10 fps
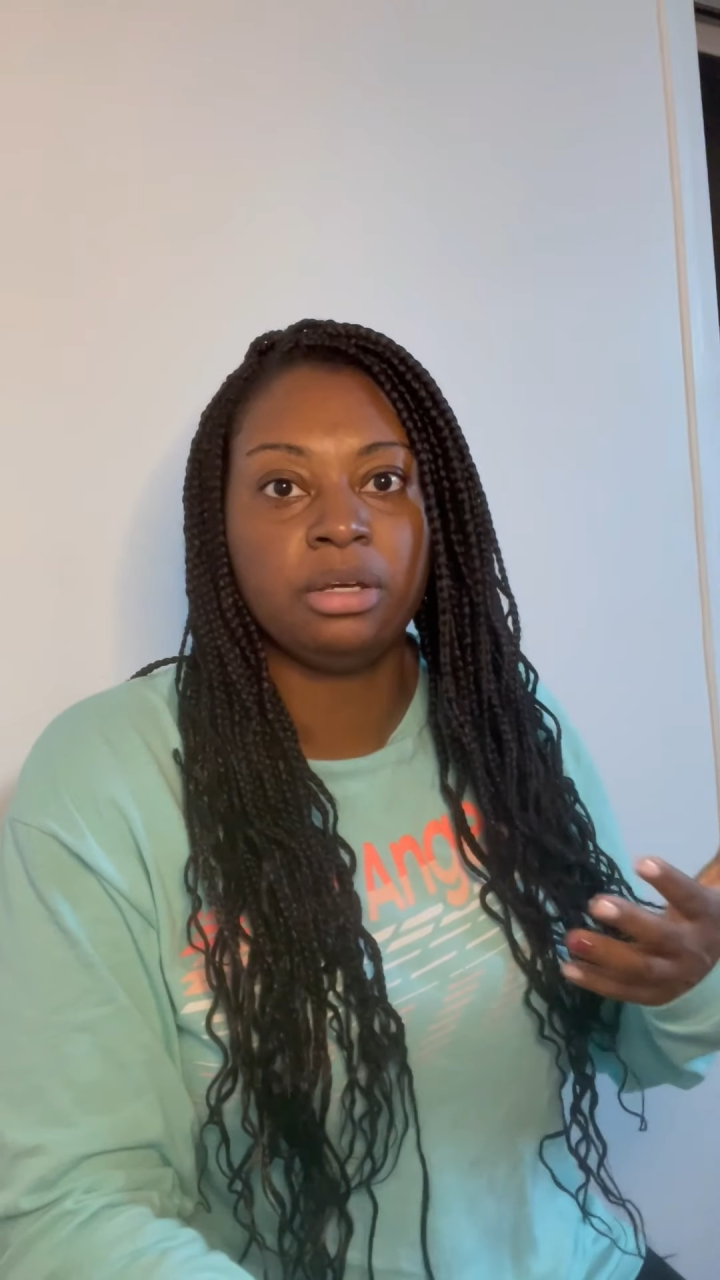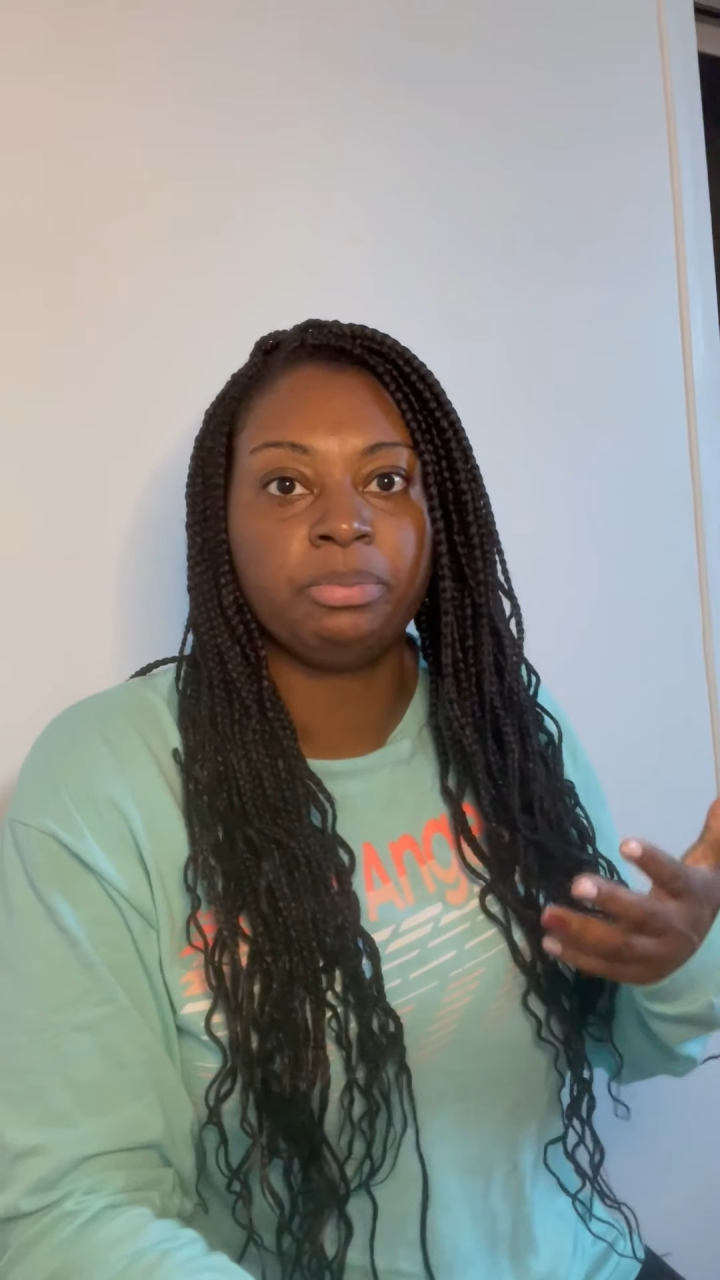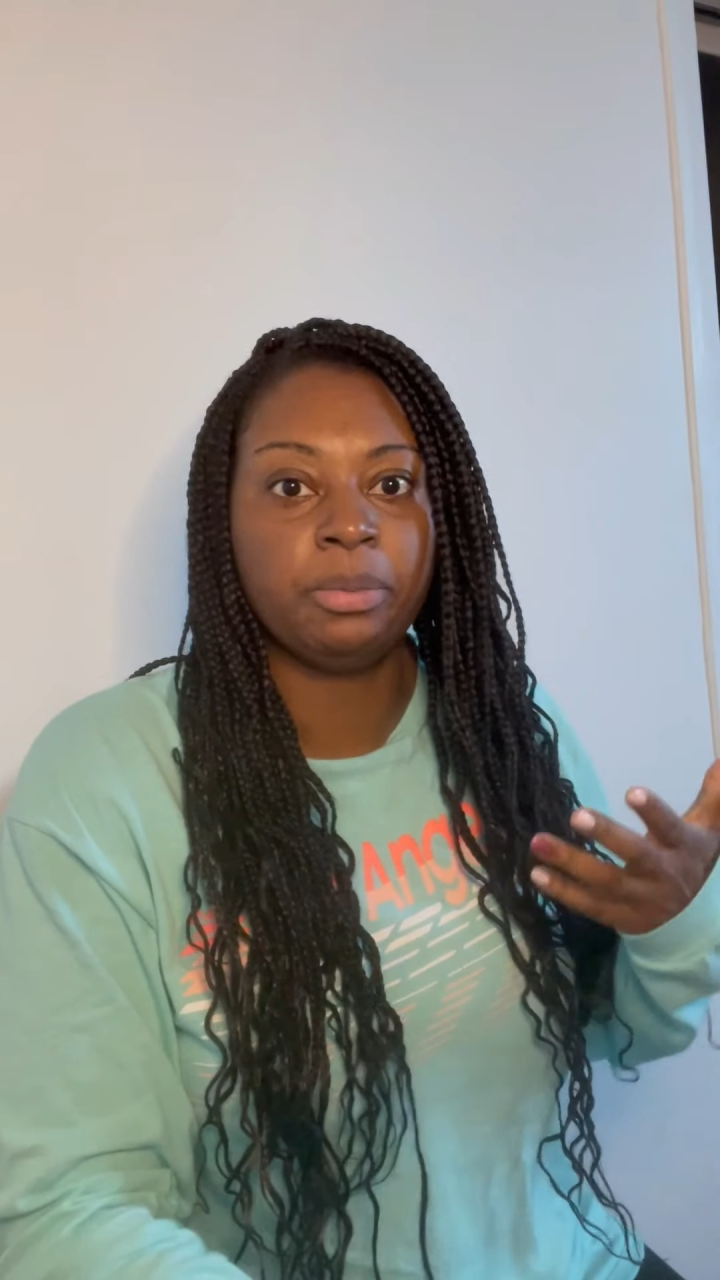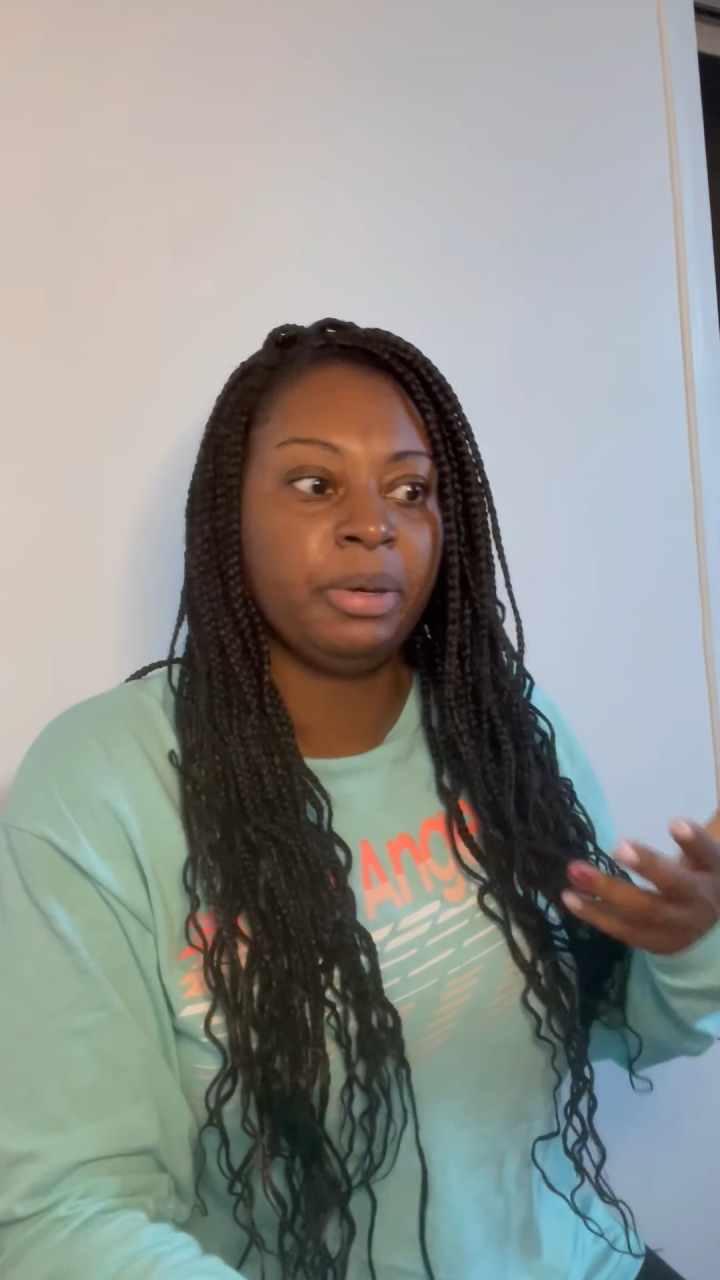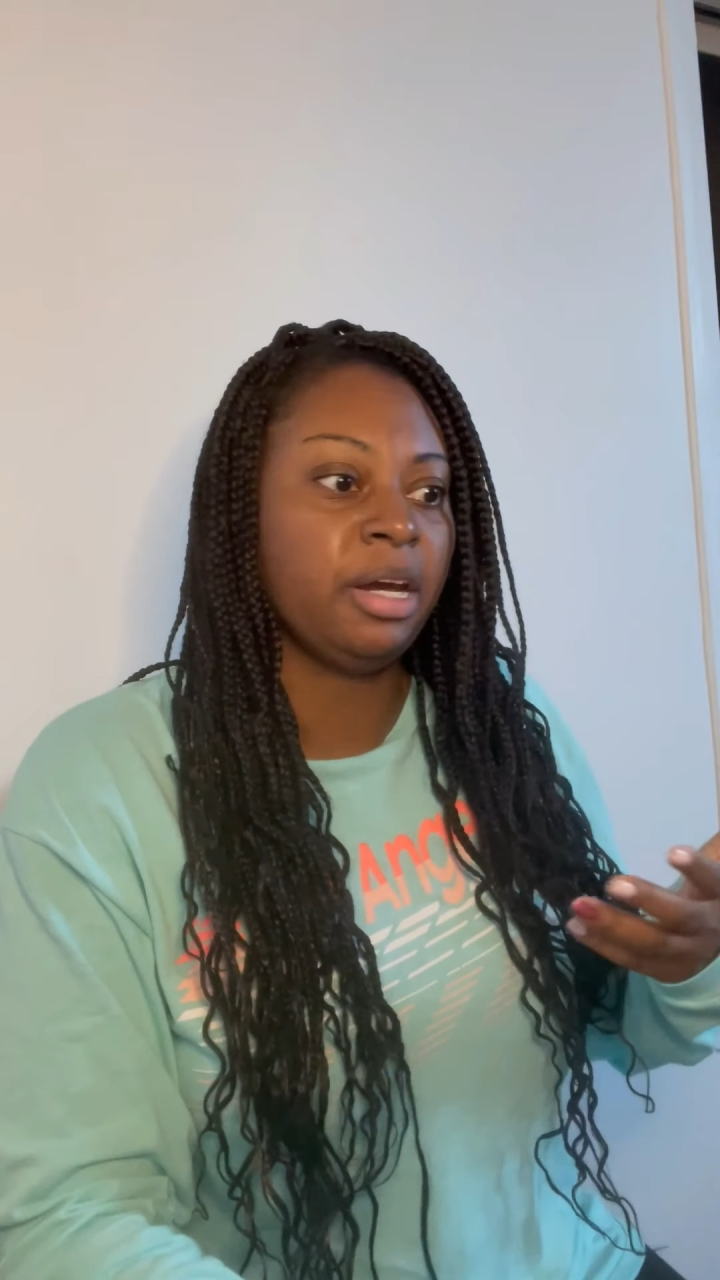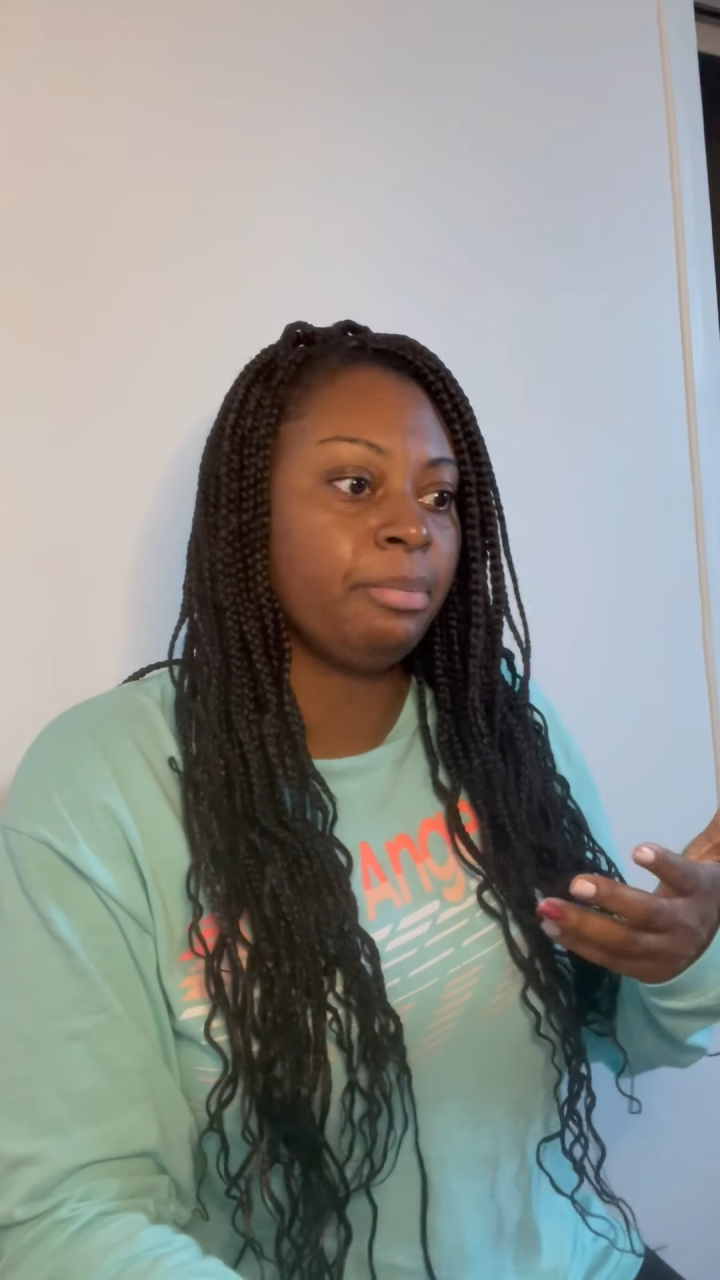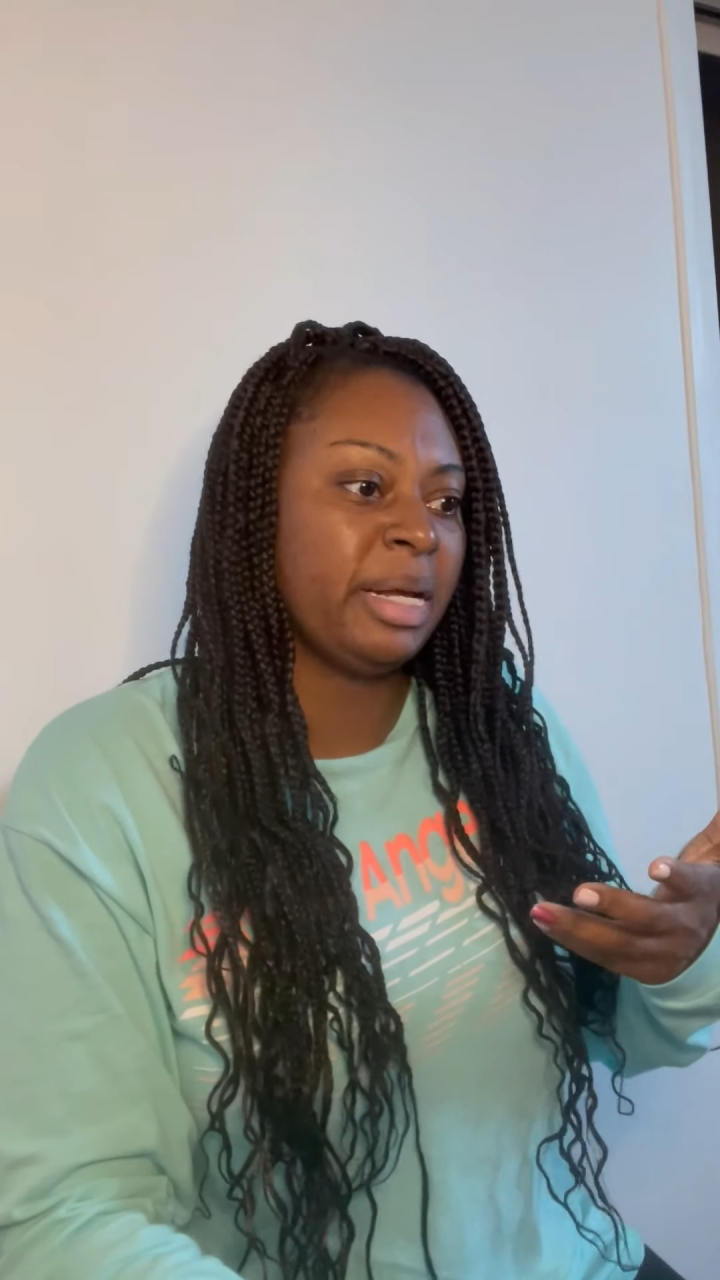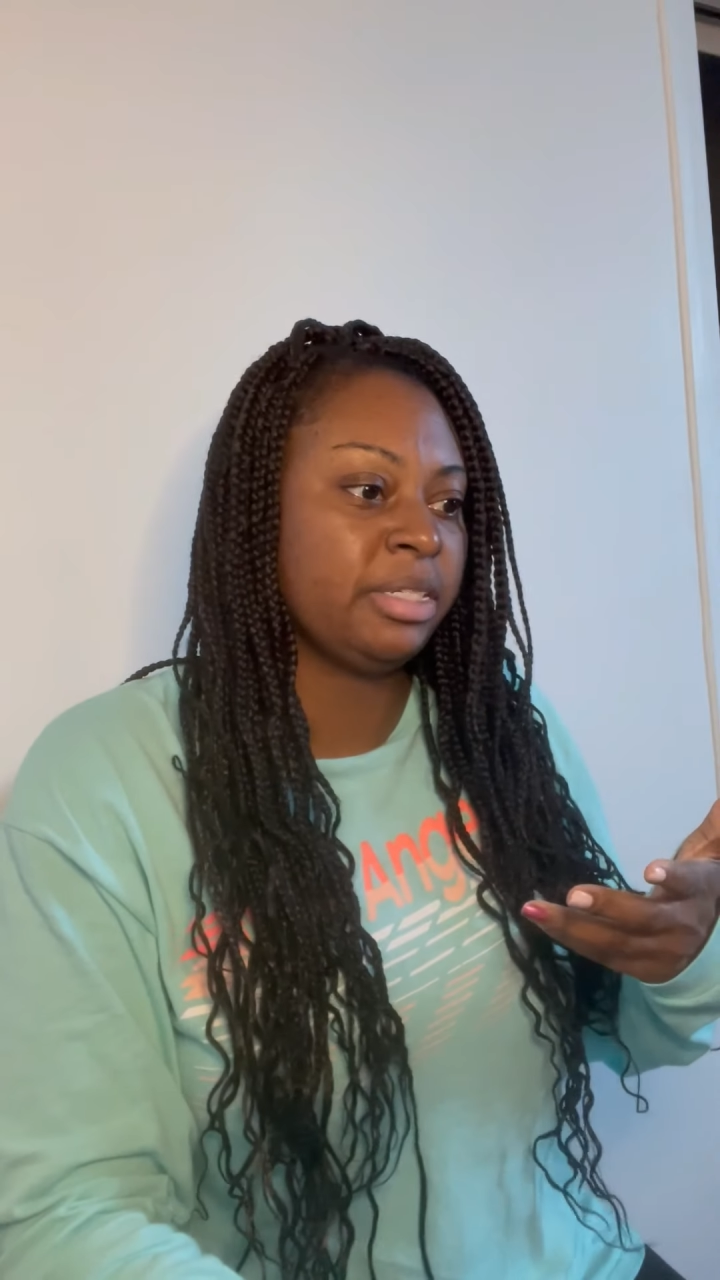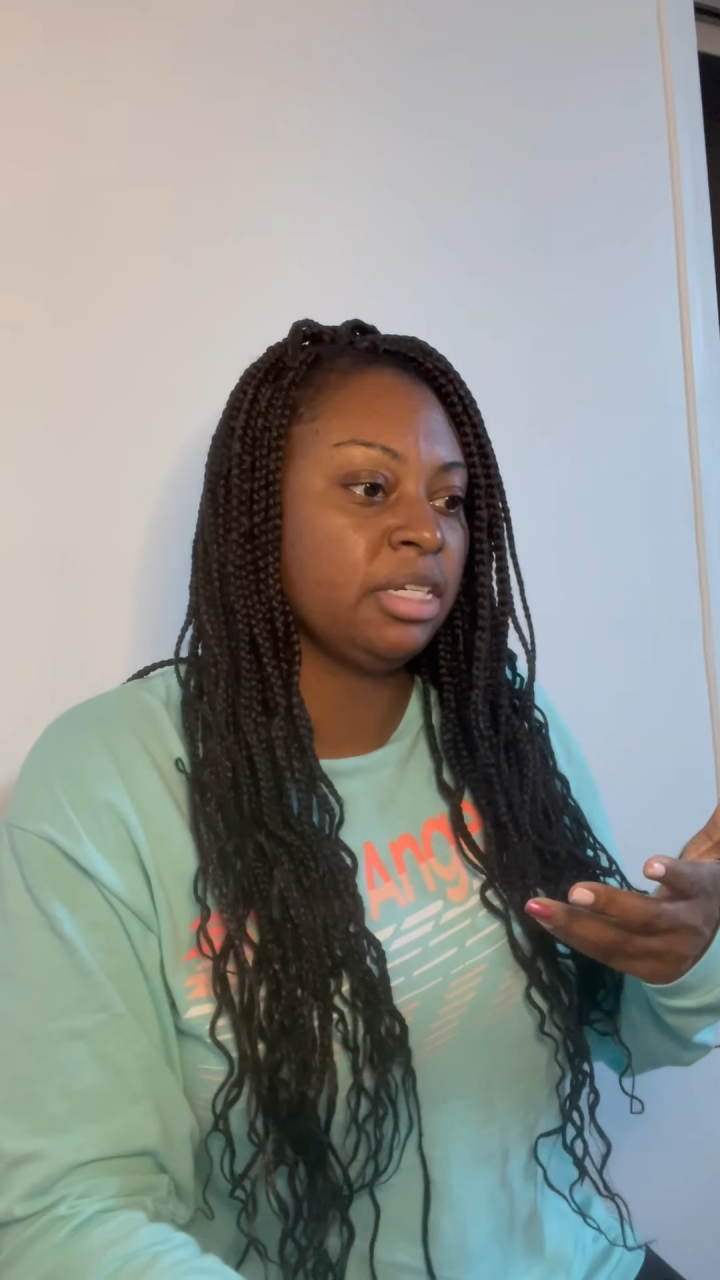prepare my